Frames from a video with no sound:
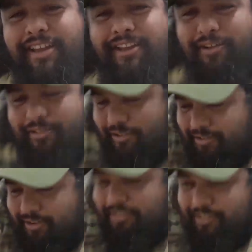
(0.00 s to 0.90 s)
don't
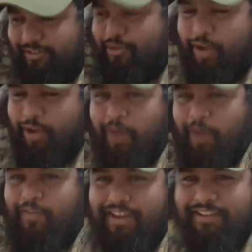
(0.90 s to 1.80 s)
start just
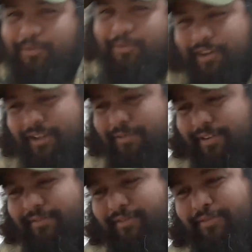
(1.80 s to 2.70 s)
carving into wood
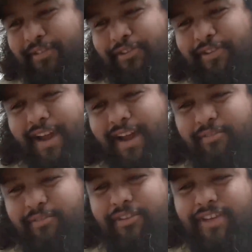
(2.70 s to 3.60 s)
with your knives,
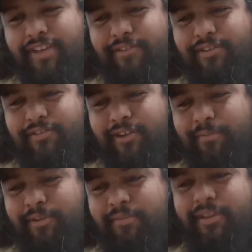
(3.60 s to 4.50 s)
especially after you
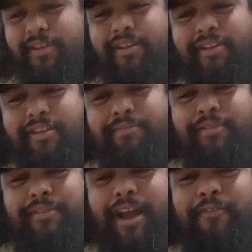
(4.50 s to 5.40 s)
sharpen them. I
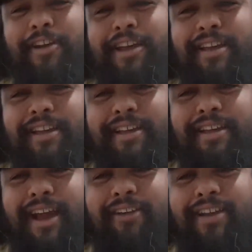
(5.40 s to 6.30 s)

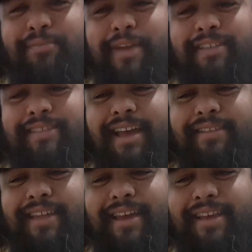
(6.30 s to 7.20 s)
already messed
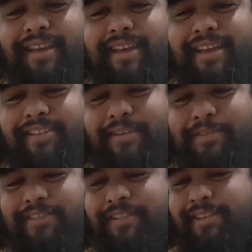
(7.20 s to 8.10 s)
that edge up
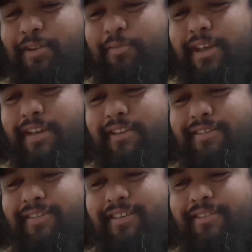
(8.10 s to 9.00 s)
just a little bit.
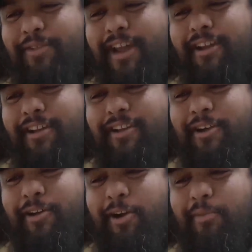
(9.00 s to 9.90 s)
He's right here,
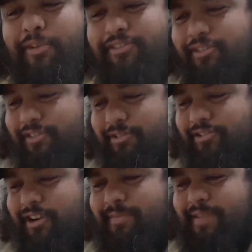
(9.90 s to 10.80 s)
almost surgical
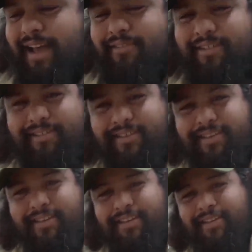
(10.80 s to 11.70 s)
sharp. That one,
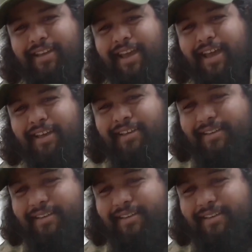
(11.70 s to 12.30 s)
Yeah.